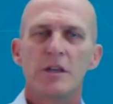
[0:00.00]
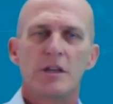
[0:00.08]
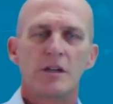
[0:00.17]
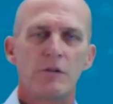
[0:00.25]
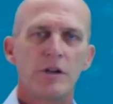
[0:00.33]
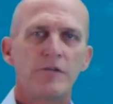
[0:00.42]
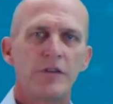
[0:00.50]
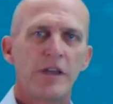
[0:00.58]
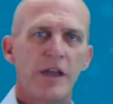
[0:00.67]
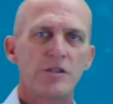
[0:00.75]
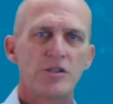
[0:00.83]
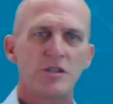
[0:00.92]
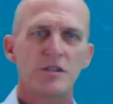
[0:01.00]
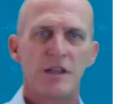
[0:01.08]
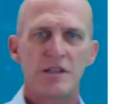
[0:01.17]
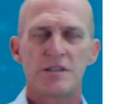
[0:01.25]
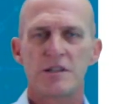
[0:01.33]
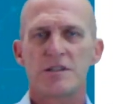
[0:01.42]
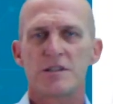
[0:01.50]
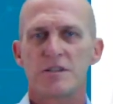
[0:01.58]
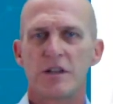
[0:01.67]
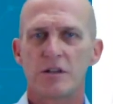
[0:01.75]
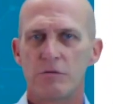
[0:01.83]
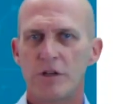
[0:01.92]
qualification testers
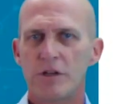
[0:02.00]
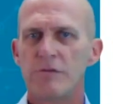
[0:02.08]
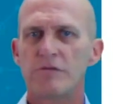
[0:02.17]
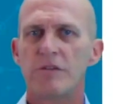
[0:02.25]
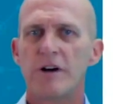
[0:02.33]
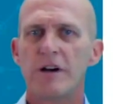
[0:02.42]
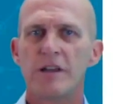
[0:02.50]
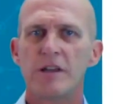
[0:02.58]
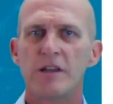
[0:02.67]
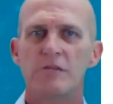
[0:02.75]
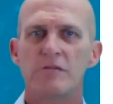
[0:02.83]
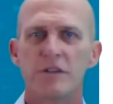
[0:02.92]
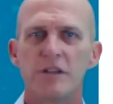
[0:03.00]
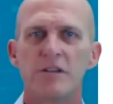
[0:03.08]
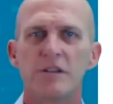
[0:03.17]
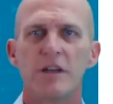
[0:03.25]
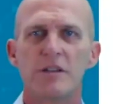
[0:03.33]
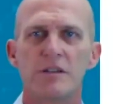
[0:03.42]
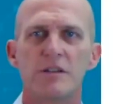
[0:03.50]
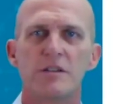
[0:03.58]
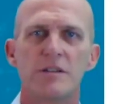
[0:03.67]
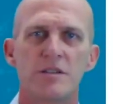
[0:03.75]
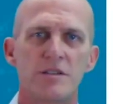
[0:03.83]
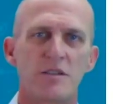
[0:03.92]
that qualify if an Ethernet
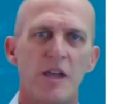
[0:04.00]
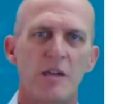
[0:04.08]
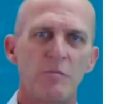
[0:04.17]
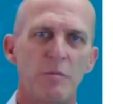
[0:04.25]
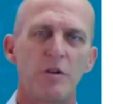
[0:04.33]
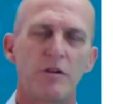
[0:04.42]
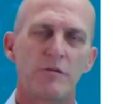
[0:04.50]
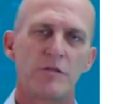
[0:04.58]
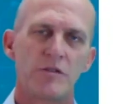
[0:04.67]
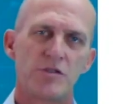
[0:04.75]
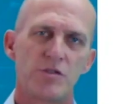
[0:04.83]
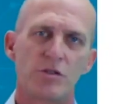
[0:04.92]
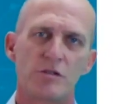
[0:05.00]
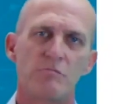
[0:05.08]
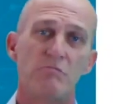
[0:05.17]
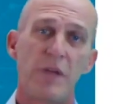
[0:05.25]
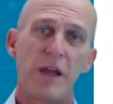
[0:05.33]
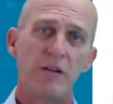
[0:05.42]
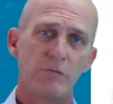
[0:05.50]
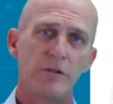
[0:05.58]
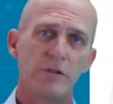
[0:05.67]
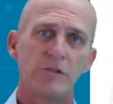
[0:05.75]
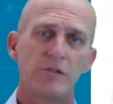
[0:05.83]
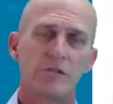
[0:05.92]
is capable of a certain
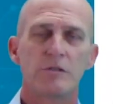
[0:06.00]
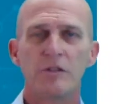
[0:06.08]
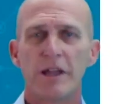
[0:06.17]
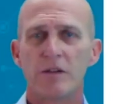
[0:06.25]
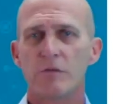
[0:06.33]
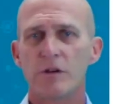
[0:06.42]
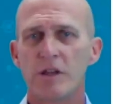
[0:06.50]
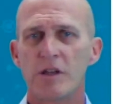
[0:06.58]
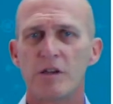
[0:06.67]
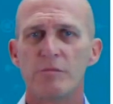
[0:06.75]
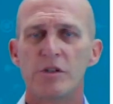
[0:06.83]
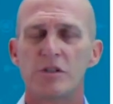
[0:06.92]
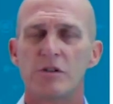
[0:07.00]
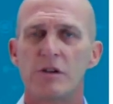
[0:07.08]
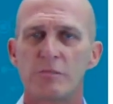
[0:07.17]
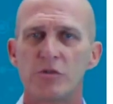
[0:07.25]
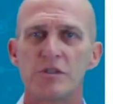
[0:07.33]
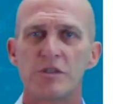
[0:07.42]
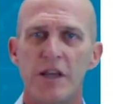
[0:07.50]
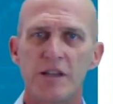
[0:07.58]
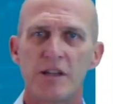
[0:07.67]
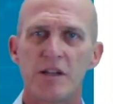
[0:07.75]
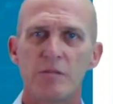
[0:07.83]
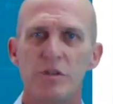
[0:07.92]
bandwidth, like 1 gigabit or up to 10
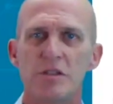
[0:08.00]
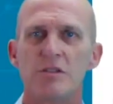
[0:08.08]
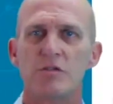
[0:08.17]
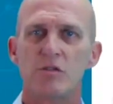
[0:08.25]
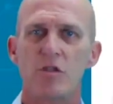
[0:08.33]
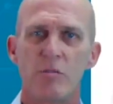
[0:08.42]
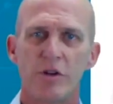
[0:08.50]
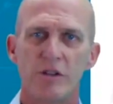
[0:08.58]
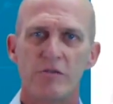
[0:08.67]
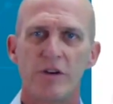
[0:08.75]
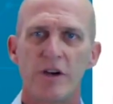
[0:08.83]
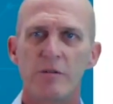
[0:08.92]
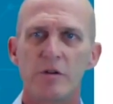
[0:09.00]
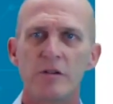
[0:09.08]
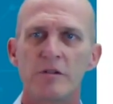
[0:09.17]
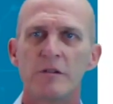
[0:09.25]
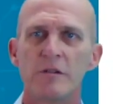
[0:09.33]
gigabit on copper and fiber.